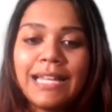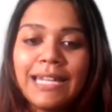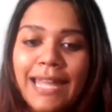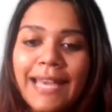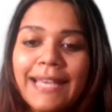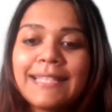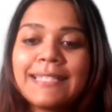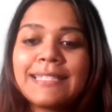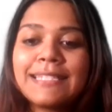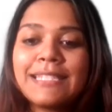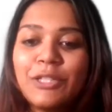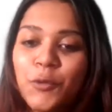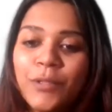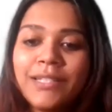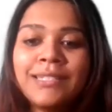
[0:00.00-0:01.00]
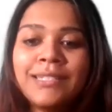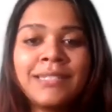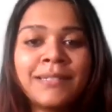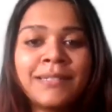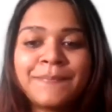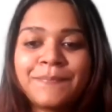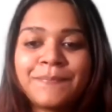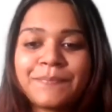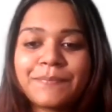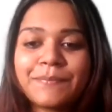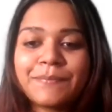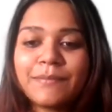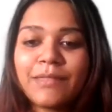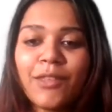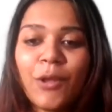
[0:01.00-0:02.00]
next unit.
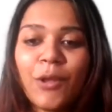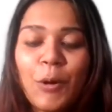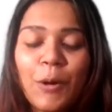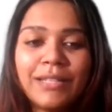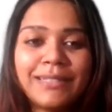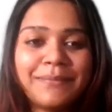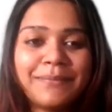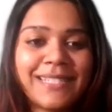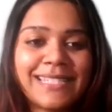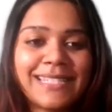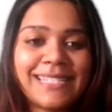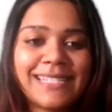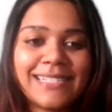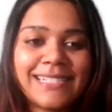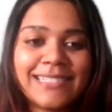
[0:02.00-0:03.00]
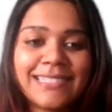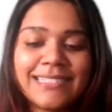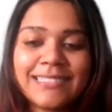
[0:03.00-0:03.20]
All the best.